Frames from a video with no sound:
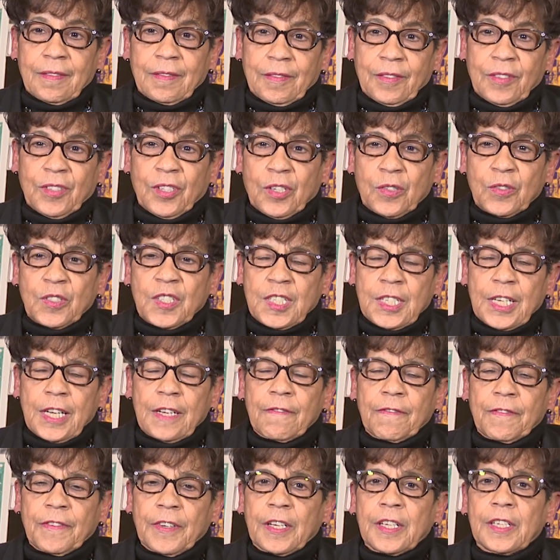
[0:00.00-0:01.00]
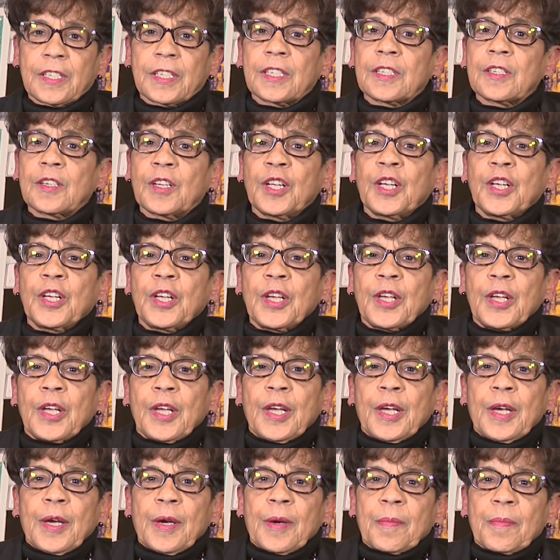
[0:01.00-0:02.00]
you know, state funded.
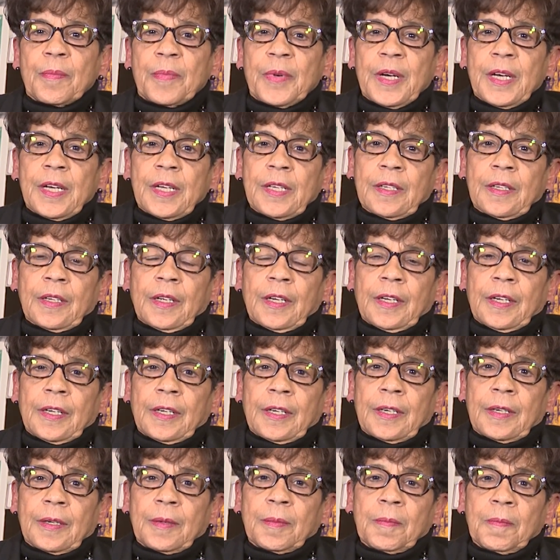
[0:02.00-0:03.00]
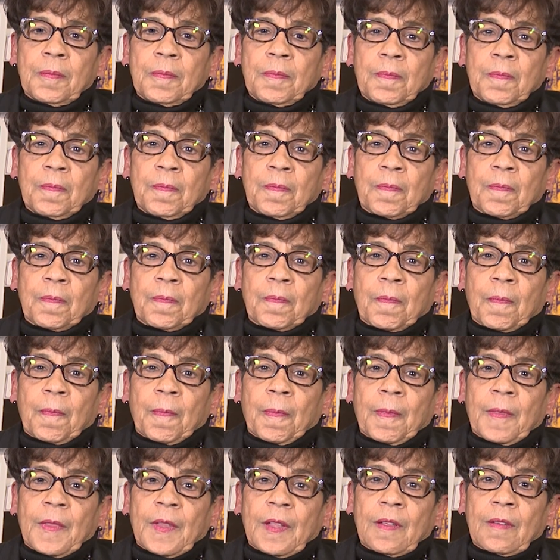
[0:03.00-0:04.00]
But um,
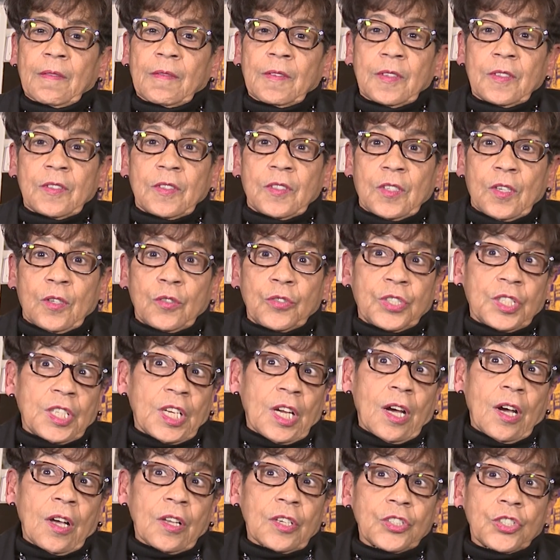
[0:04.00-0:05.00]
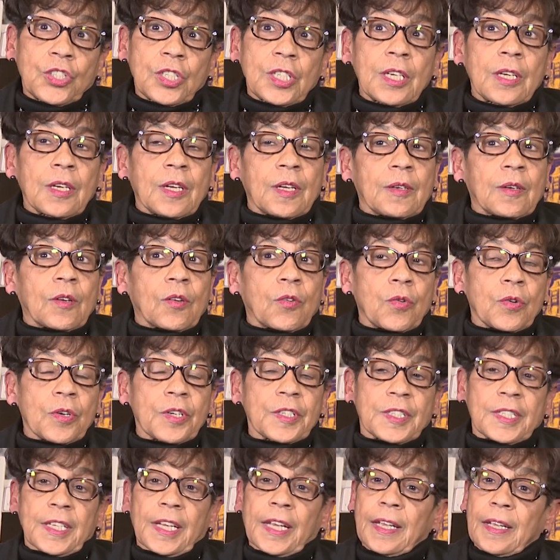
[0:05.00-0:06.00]
sociology, and of
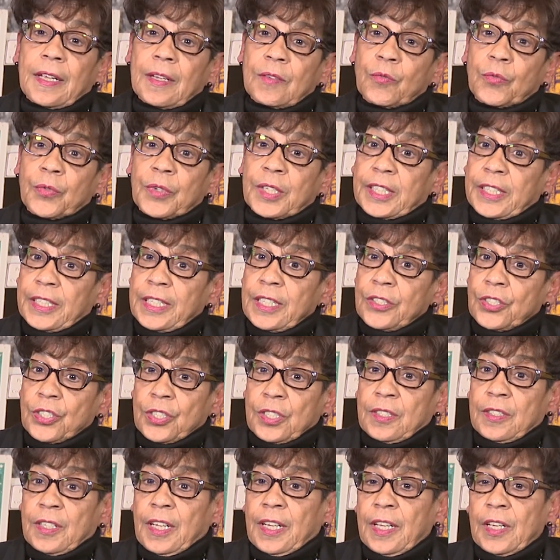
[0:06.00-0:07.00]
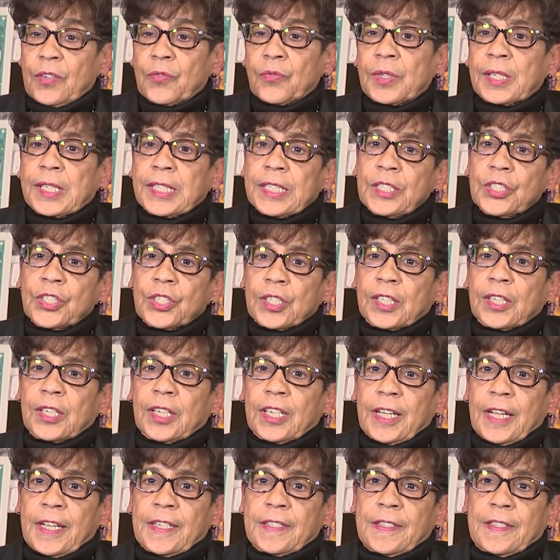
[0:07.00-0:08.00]
course, they had religion. They had religion
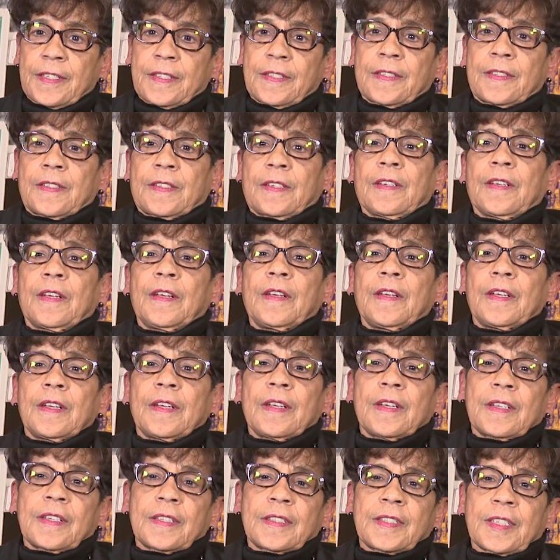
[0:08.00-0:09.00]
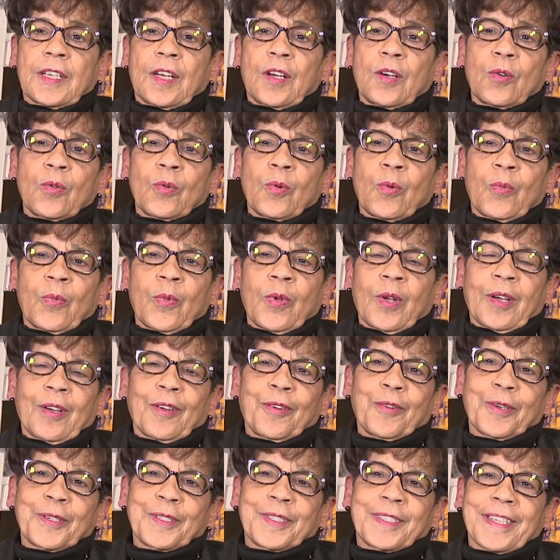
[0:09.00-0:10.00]
classes. So, of
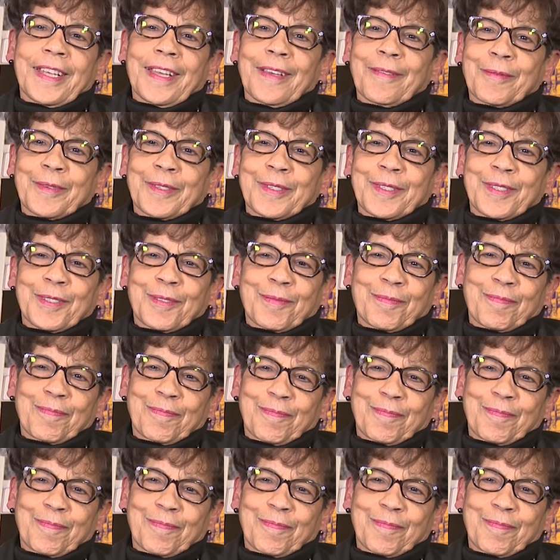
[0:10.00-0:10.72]
course, that was,